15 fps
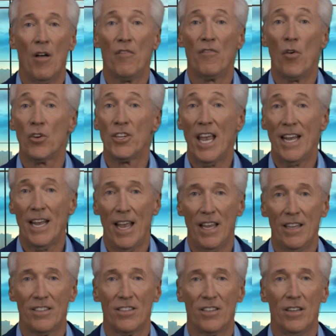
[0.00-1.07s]
For
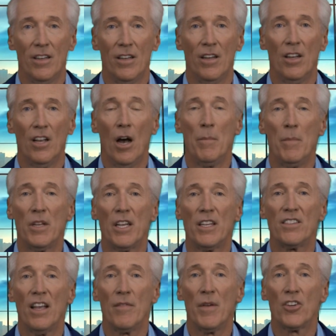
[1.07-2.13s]
decades,
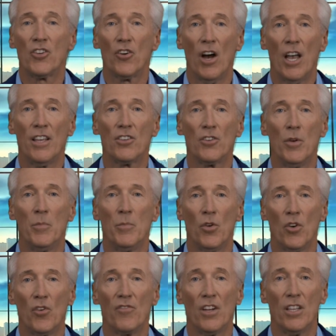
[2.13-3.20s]
companies have been trying to
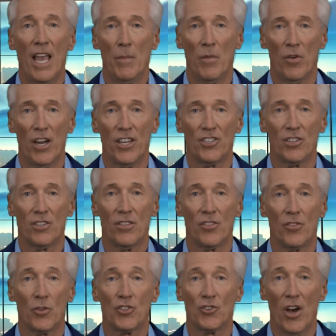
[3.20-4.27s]
improve collaboration
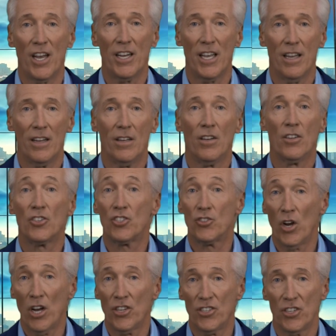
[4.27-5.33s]
through training,
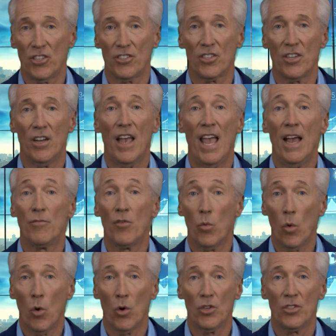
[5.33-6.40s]
structures, and
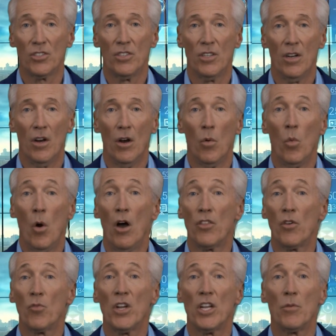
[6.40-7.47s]
rewards, while
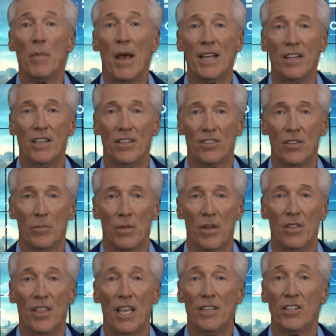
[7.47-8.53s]
the real mechanism
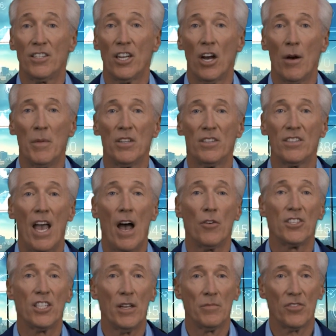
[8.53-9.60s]
that determines how
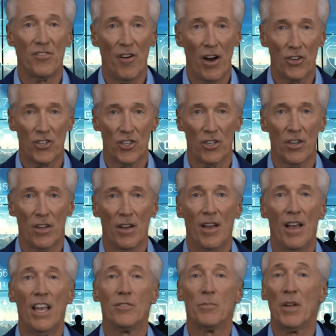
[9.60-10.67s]
teams function
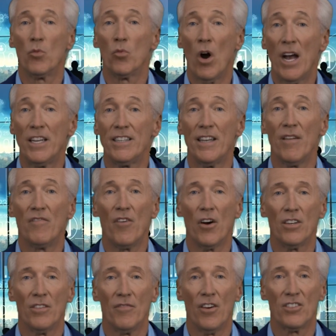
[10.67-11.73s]
has been right in
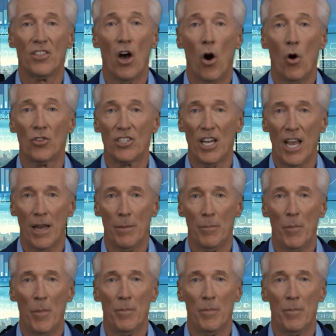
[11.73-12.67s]
front of us the whole time.